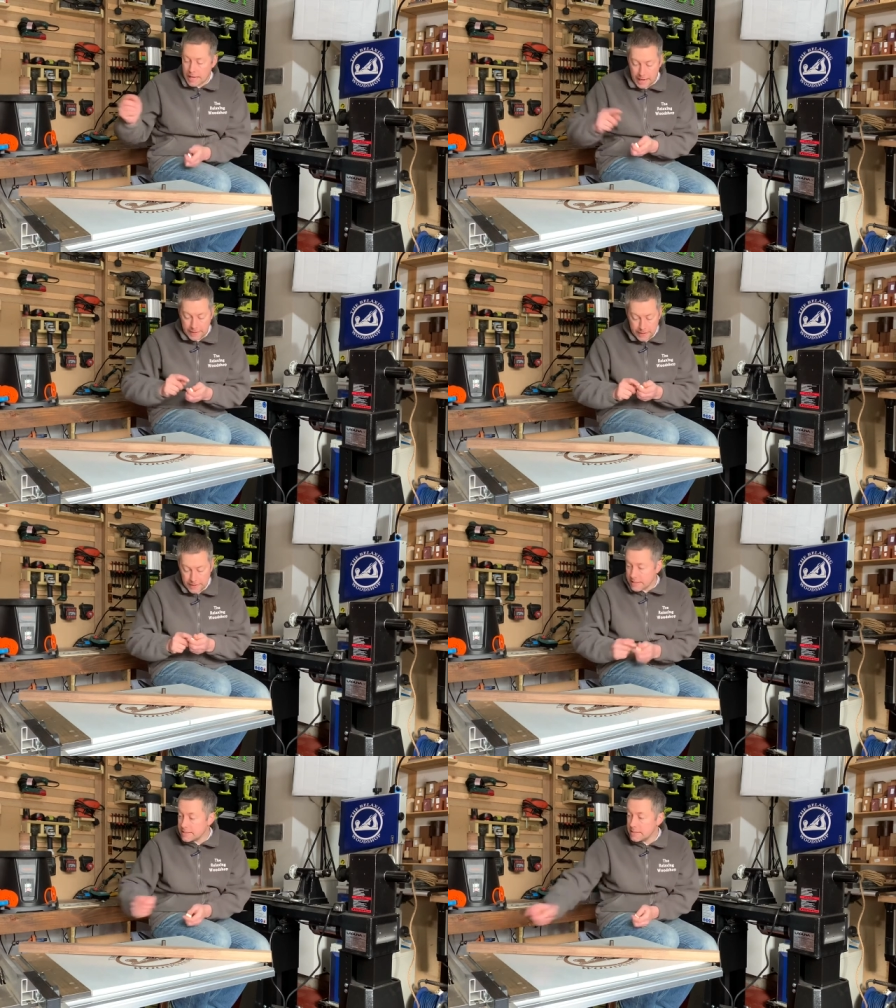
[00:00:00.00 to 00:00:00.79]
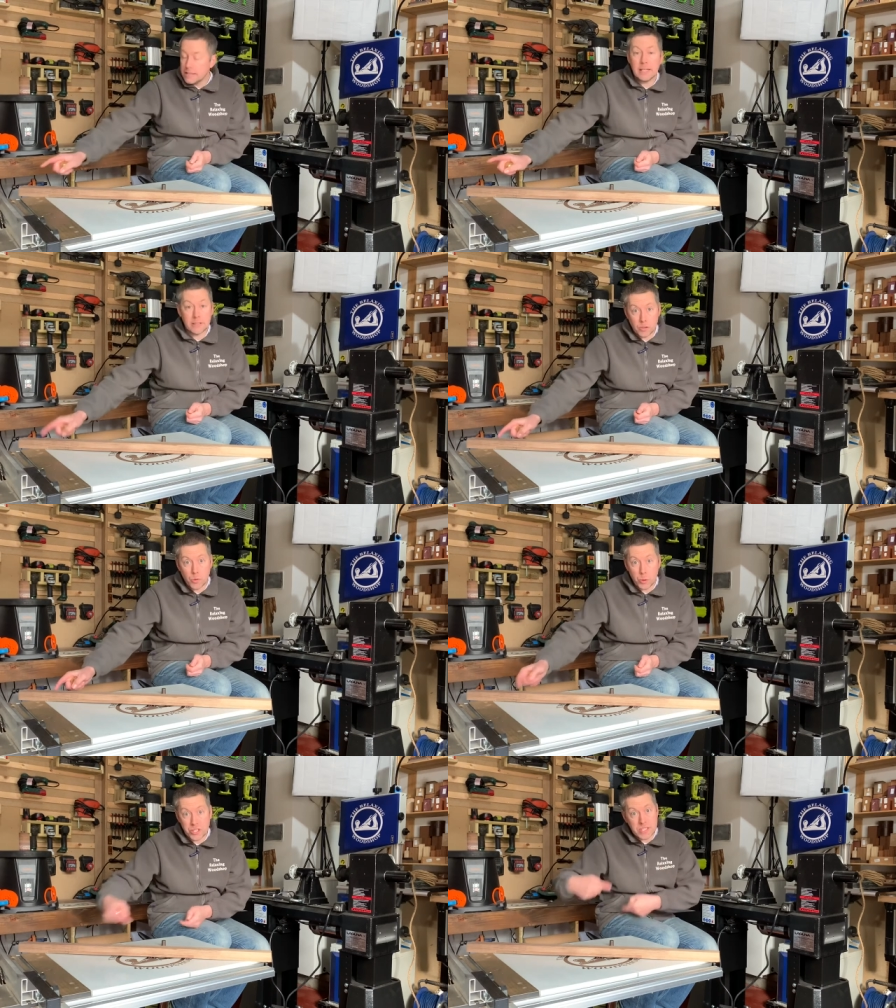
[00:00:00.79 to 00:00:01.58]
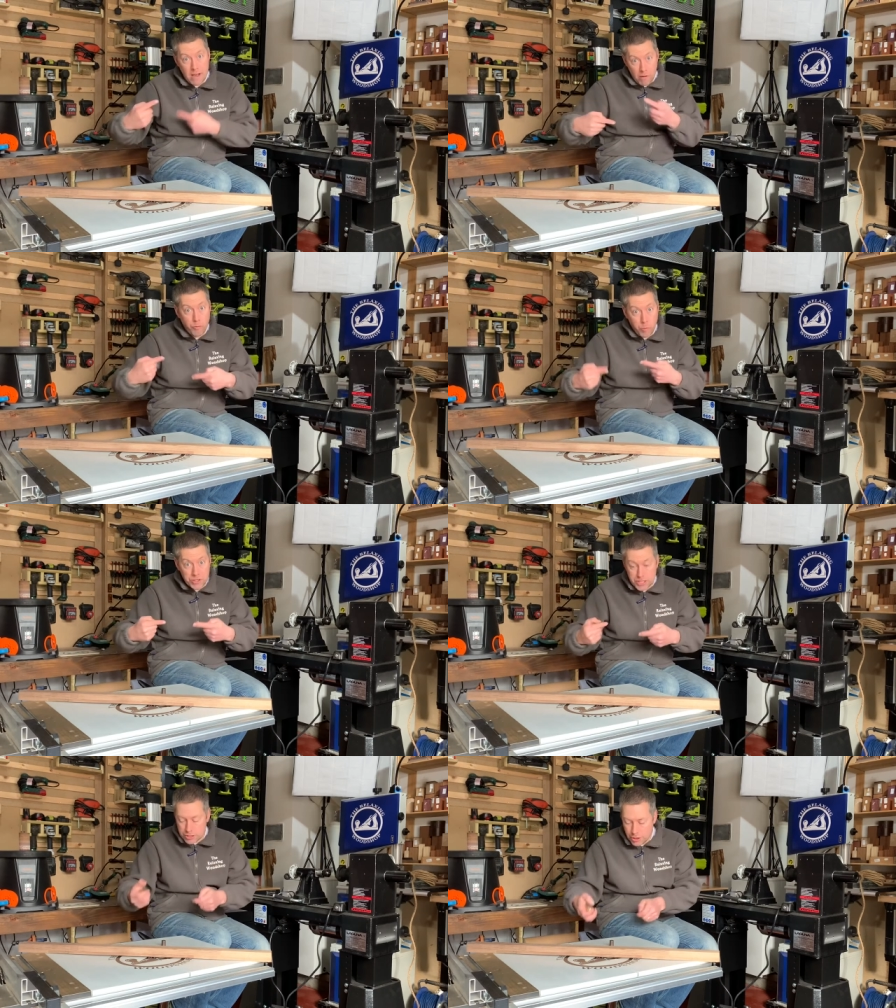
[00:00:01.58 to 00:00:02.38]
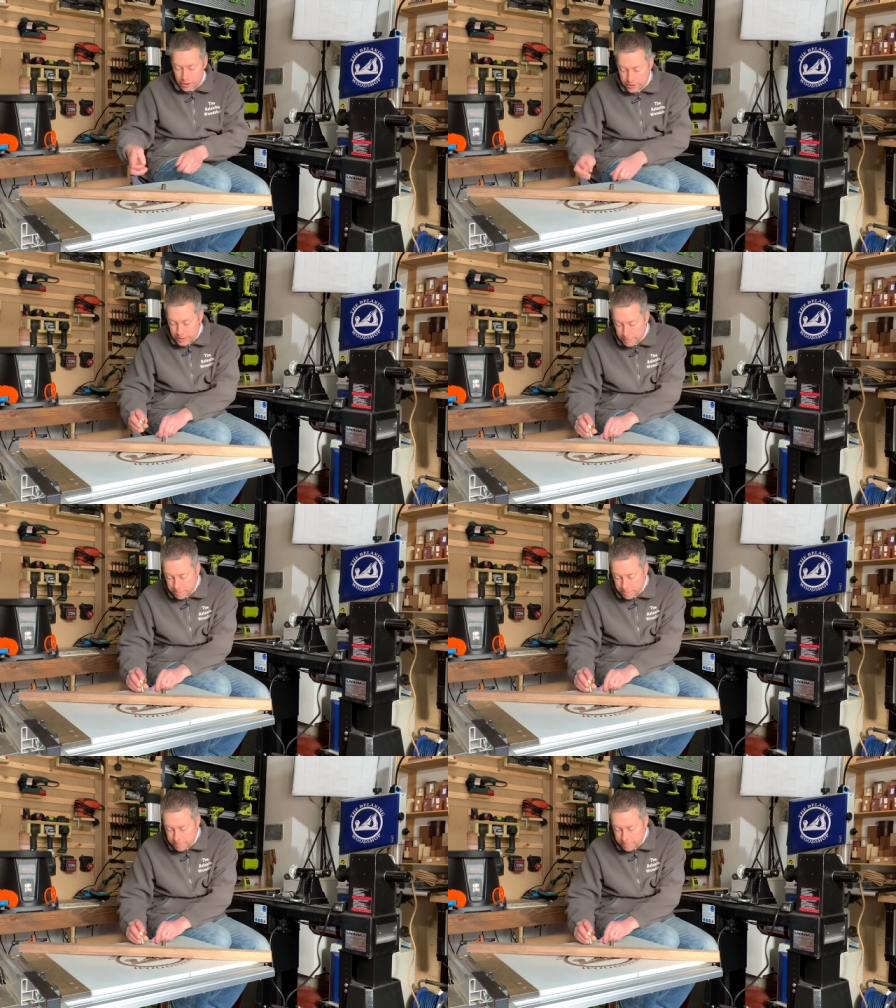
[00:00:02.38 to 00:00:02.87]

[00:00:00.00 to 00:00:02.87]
and then this into the wood itself once it's turned.